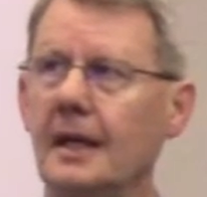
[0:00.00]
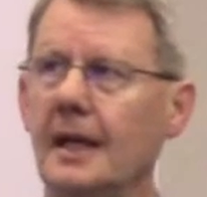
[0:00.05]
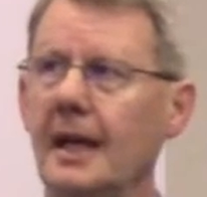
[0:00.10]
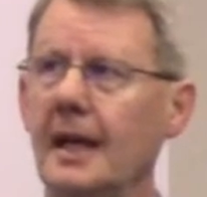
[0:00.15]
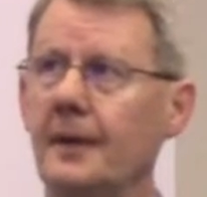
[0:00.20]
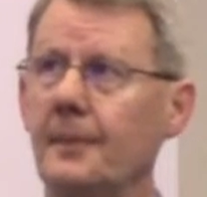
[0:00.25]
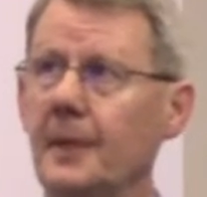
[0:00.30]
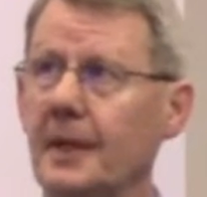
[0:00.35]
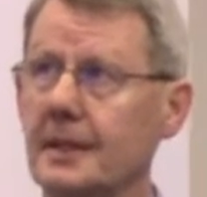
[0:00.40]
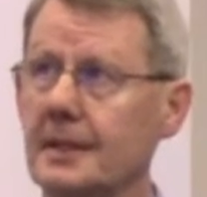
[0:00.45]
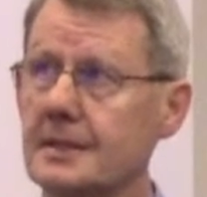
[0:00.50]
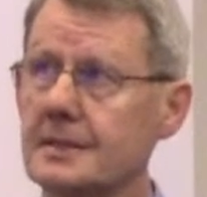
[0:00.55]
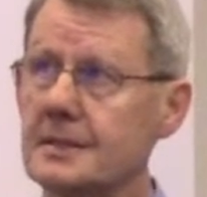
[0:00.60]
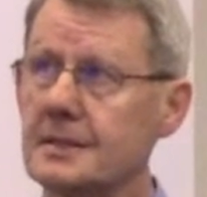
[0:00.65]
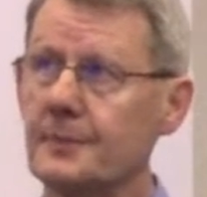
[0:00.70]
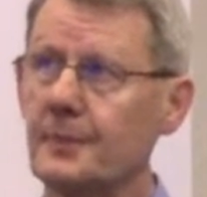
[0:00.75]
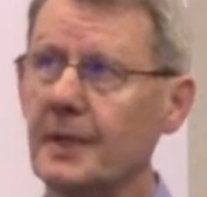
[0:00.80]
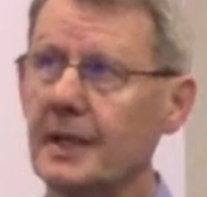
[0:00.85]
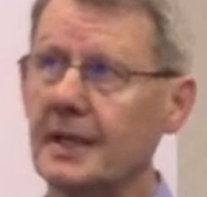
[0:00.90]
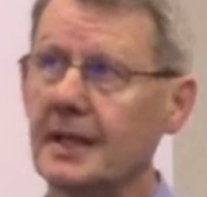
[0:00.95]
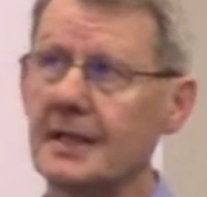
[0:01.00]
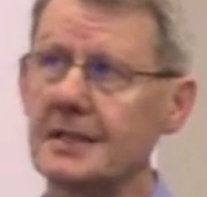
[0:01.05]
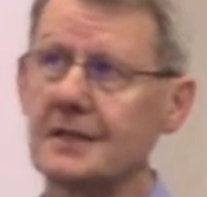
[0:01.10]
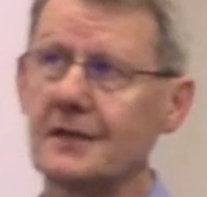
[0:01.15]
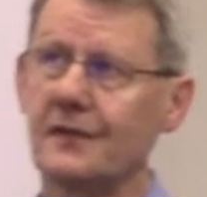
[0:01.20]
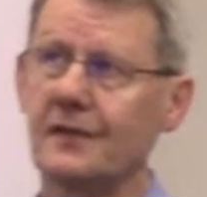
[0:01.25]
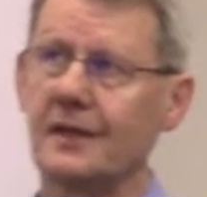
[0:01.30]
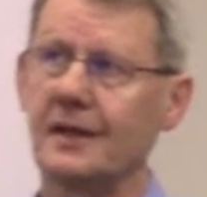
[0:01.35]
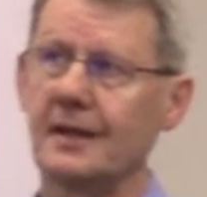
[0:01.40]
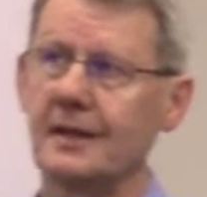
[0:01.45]
And because, because
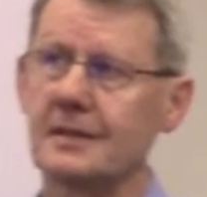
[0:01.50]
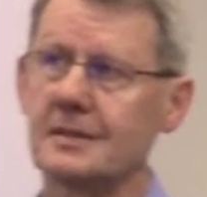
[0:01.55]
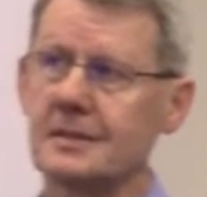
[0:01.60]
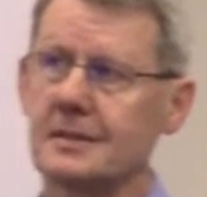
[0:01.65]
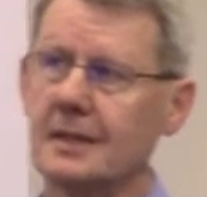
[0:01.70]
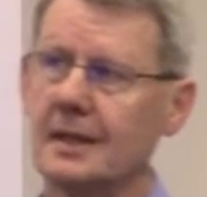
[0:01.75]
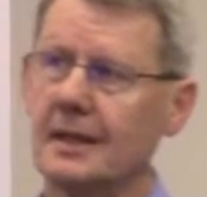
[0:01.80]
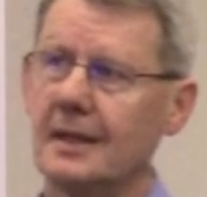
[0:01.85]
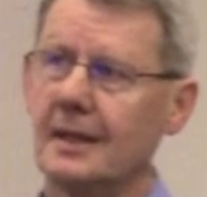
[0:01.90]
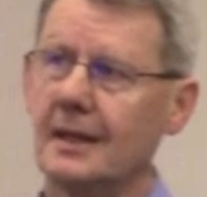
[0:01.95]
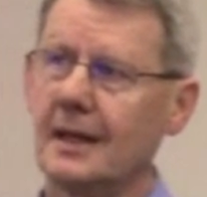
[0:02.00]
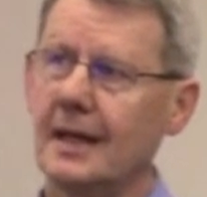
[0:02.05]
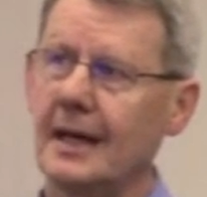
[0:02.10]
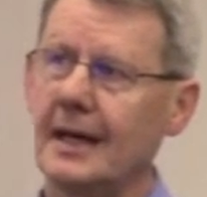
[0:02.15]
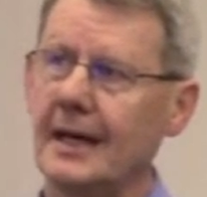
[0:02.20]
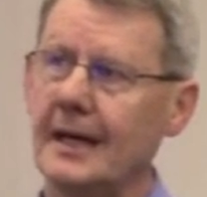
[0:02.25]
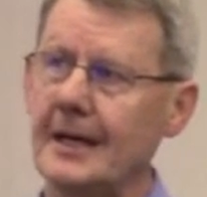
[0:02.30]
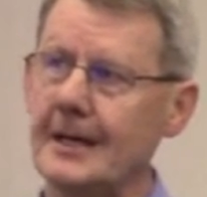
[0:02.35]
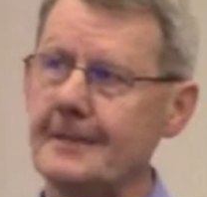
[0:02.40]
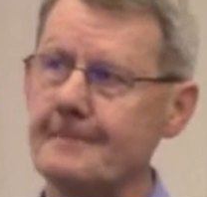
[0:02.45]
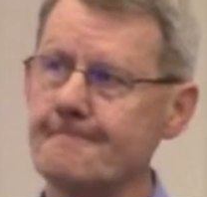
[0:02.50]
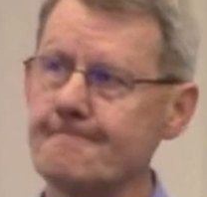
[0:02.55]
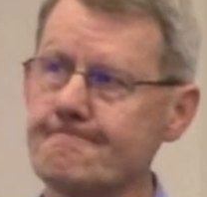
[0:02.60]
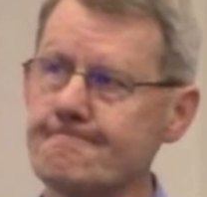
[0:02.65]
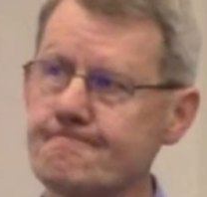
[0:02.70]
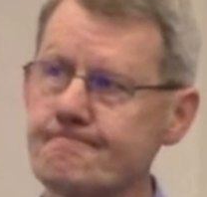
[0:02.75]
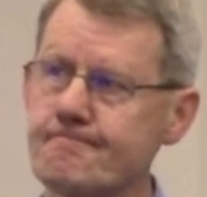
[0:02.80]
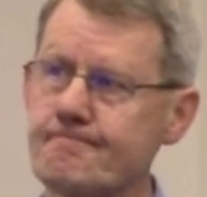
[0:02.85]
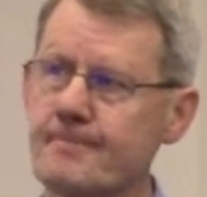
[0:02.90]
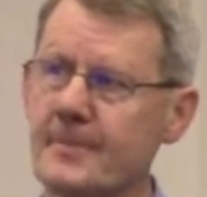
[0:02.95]
of this,
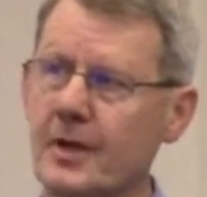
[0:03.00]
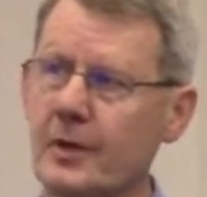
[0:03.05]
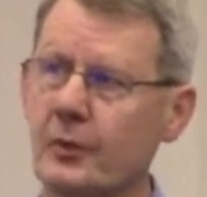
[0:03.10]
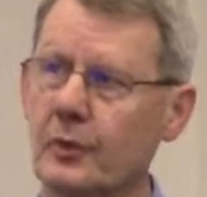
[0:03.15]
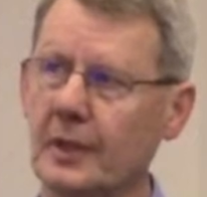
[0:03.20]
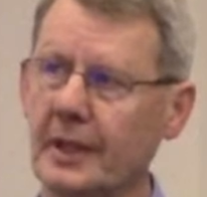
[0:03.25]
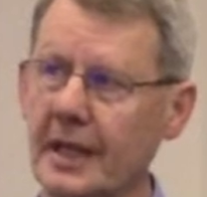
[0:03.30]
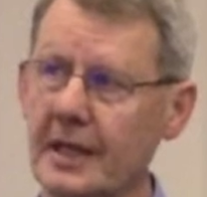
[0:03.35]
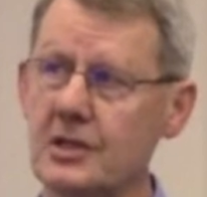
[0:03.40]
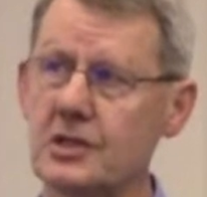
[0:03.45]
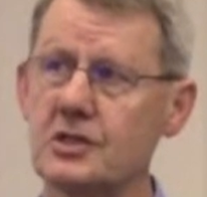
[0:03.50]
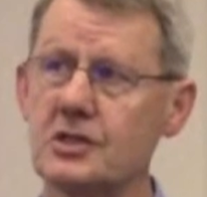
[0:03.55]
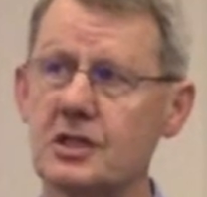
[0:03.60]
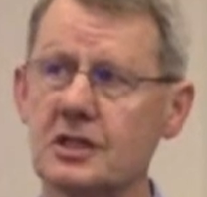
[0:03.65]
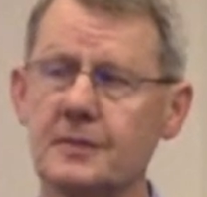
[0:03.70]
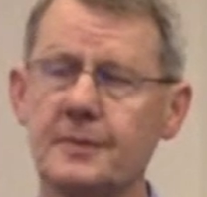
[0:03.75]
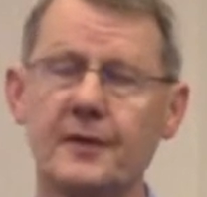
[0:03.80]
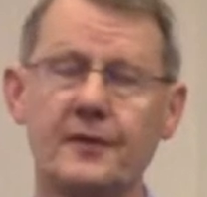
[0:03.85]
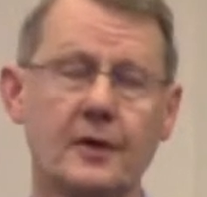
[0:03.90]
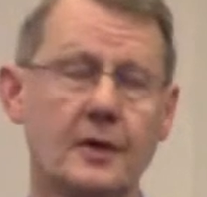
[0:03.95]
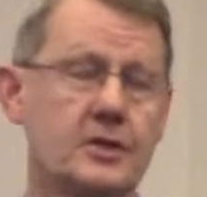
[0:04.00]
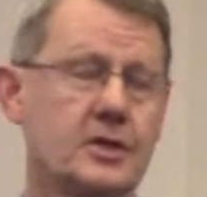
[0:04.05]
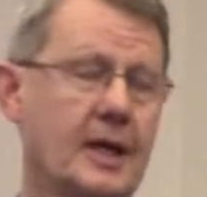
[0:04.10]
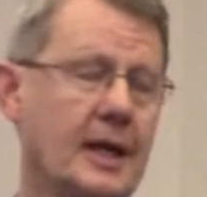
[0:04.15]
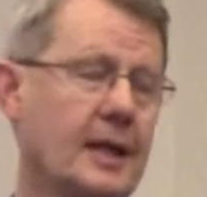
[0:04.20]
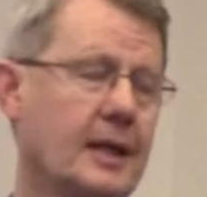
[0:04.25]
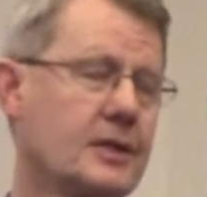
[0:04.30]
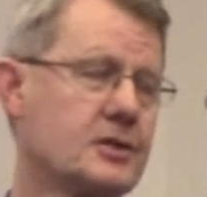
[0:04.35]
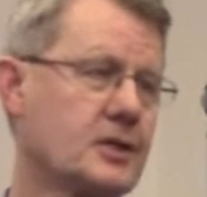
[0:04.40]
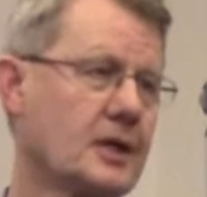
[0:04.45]
um, relationships can be very
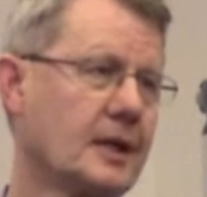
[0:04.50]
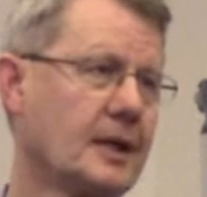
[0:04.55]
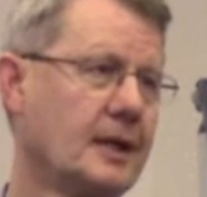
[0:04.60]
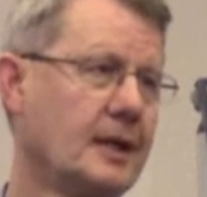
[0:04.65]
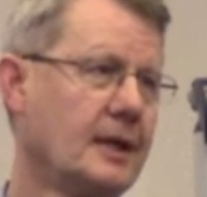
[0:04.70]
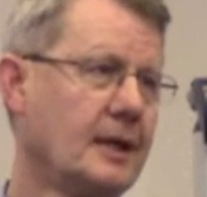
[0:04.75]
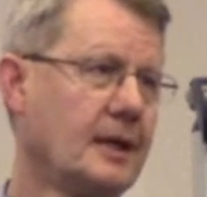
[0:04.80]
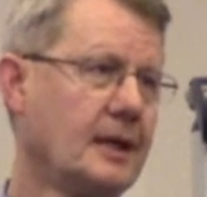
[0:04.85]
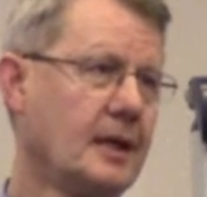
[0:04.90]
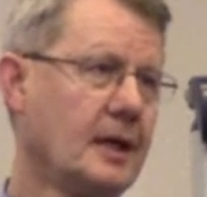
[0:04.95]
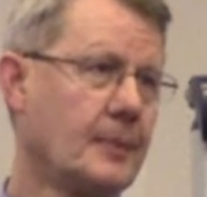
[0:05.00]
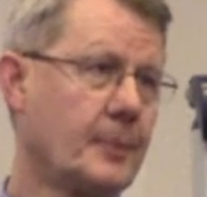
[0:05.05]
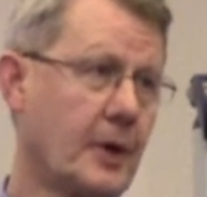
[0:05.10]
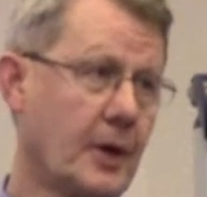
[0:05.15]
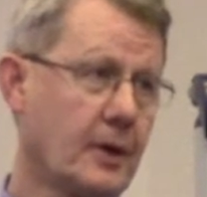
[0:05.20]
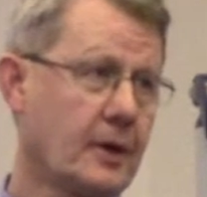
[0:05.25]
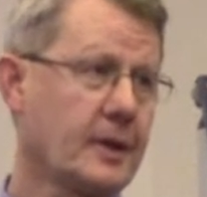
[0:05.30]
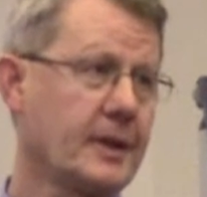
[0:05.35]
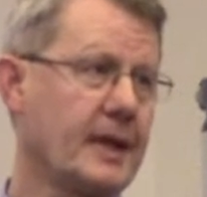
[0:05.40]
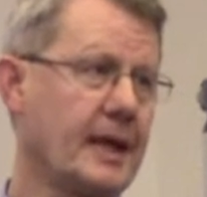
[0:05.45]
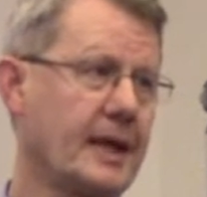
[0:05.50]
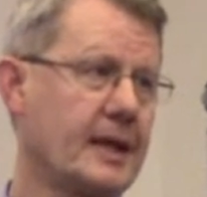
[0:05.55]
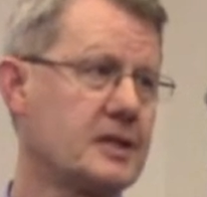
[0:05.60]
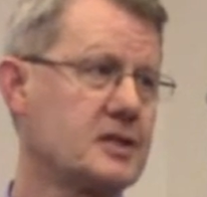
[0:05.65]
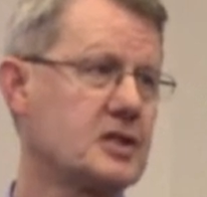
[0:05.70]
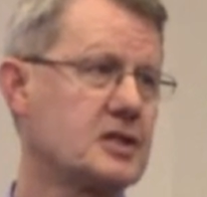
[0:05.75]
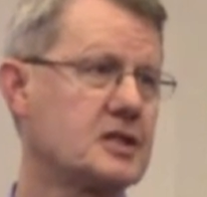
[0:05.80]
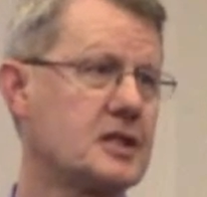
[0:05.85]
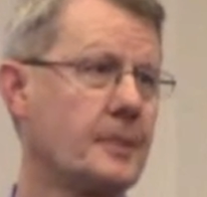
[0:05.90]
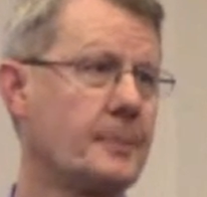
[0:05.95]
challenging. And part of that
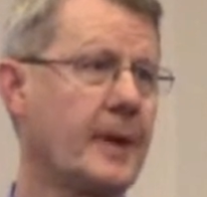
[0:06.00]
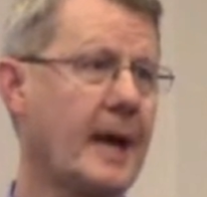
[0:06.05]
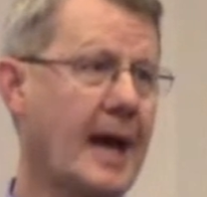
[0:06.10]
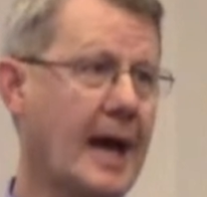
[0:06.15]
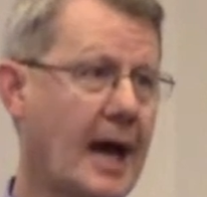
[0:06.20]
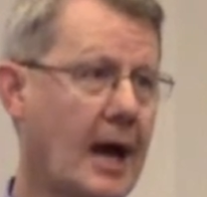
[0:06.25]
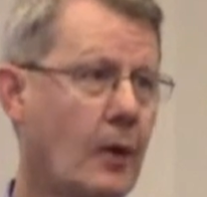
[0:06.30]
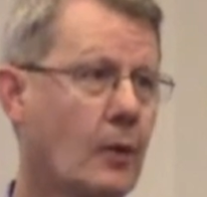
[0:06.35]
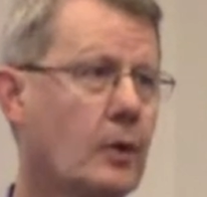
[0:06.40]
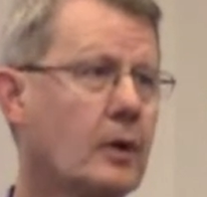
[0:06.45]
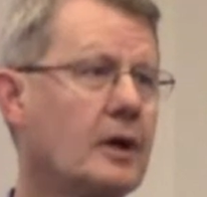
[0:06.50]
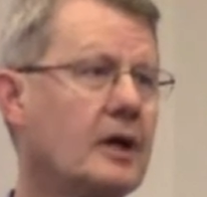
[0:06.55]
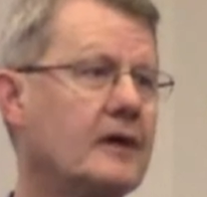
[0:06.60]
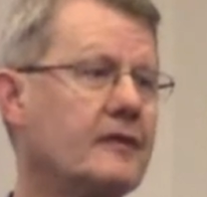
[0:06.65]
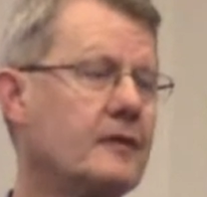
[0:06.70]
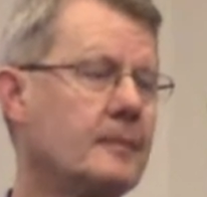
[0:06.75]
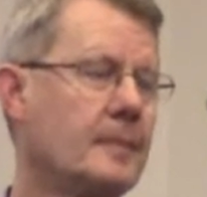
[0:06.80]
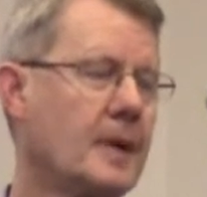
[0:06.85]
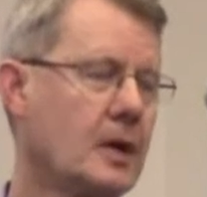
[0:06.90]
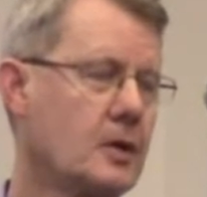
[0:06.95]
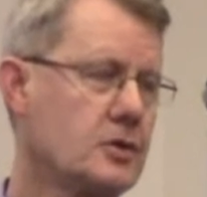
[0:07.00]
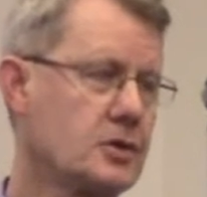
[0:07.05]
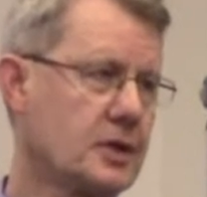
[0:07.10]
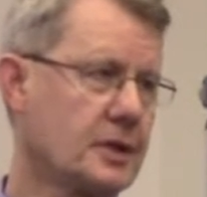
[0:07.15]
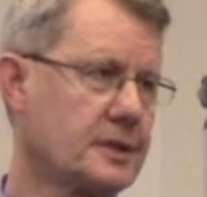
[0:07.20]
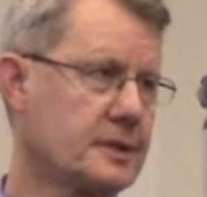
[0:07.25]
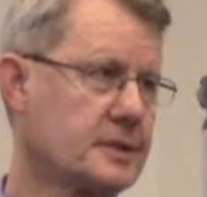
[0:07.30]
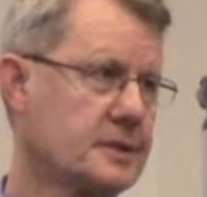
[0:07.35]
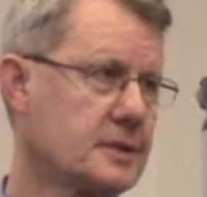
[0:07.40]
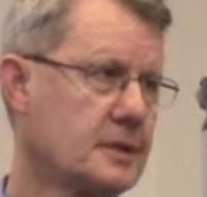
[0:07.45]
is just the power of
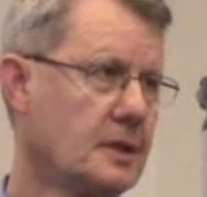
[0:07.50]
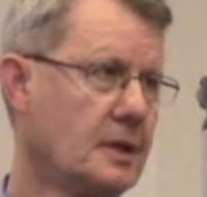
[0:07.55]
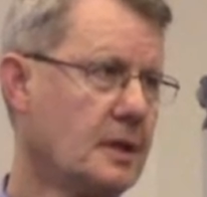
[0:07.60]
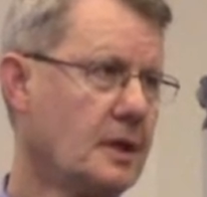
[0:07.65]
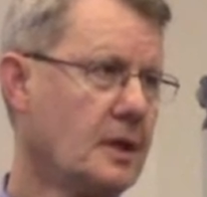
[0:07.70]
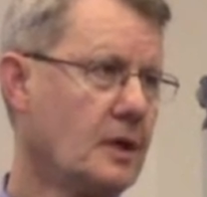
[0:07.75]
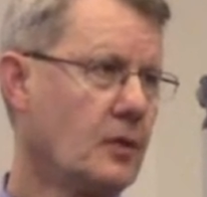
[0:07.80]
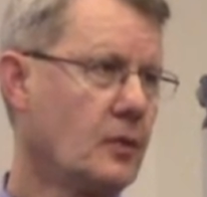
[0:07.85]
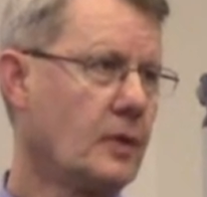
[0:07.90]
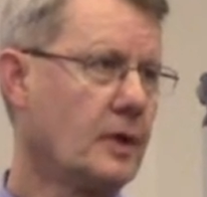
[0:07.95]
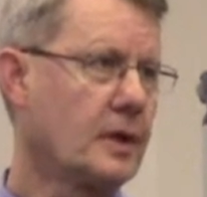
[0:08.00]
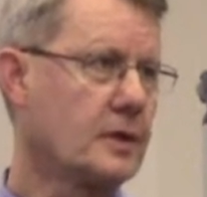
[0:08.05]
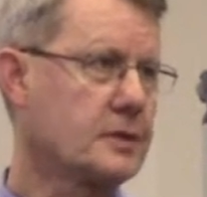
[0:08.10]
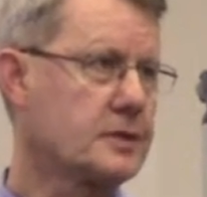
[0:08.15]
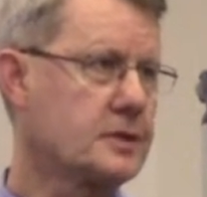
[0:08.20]
emotions. We are